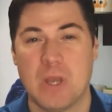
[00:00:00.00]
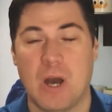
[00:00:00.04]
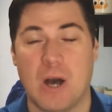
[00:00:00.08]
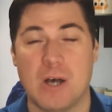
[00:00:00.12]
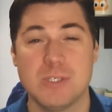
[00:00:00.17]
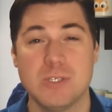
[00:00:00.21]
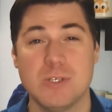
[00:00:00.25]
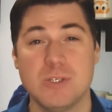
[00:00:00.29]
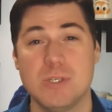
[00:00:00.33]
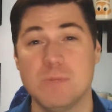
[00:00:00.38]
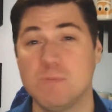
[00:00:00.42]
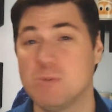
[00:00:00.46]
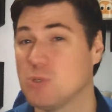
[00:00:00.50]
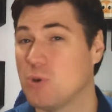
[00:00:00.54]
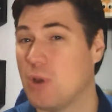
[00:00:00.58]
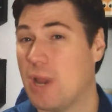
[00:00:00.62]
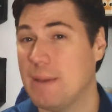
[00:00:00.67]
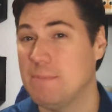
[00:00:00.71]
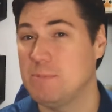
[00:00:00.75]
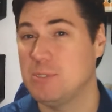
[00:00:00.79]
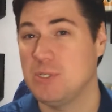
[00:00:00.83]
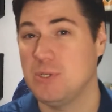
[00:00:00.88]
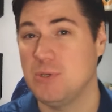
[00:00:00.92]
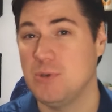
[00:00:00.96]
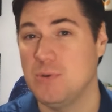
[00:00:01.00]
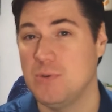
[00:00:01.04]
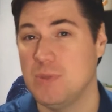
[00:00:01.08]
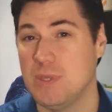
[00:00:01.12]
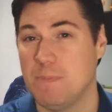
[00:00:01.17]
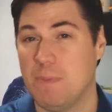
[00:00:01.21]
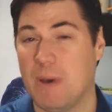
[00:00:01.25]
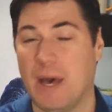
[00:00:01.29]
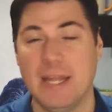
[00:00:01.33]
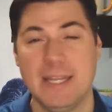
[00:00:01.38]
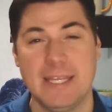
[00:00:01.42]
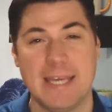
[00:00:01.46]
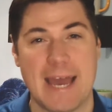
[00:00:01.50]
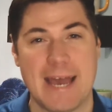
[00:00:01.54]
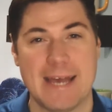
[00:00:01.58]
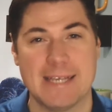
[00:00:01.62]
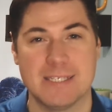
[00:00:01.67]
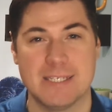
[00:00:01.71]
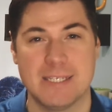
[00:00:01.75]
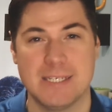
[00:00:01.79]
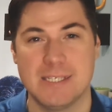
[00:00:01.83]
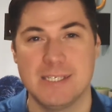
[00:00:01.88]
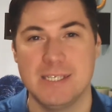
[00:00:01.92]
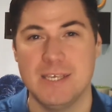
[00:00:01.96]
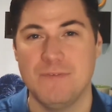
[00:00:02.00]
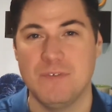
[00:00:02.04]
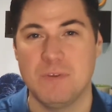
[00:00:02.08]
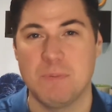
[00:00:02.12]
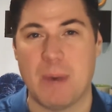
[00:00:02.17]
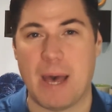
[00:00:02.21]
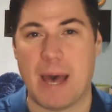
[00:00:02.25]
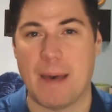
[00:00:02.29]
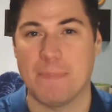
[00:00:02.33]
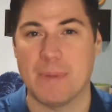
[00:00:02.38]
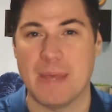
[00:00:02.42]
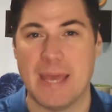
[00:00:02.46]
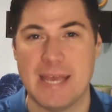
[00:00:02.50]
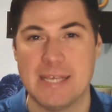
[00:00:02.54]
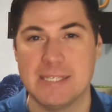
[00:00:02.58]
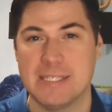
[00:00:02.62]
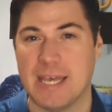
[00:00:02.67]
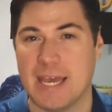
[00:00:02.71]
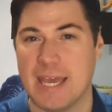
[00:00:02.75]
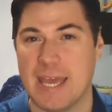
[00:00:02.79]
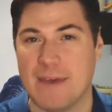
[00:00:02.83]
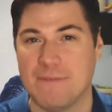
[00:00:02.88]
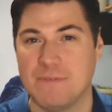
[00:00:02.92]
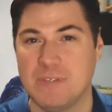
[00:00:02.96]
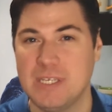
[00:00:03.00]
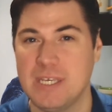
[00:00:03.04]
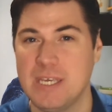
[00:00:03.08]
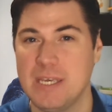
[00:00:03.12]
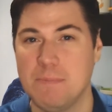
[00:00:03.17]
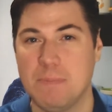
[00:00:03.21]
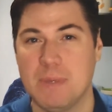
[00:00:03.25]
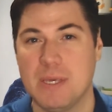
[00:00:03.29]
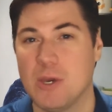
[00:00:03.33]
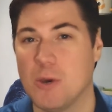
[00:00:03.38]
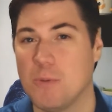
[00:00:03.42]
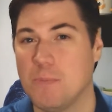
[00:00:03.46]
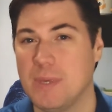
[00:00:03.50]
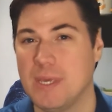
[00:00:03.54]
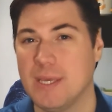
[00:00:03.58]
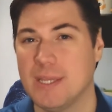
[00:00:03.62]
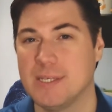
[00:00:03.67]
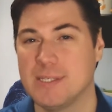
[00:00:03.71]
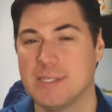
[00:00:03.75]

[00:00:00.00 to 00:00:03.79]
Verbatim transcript: Also, subscribe to the podcast, SiftPop, S I F T P O P.